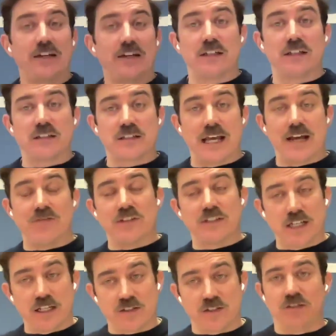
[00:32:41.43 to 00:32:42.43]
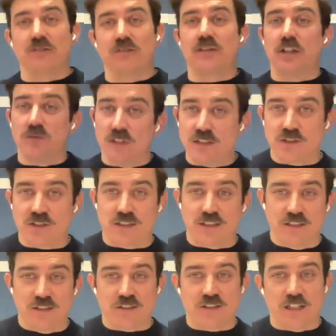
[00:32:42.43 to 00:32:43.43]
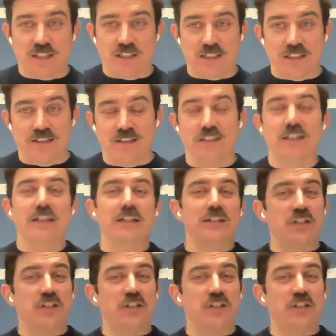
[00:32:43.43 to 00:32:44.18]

I've got this advertiser, they're interested in your content.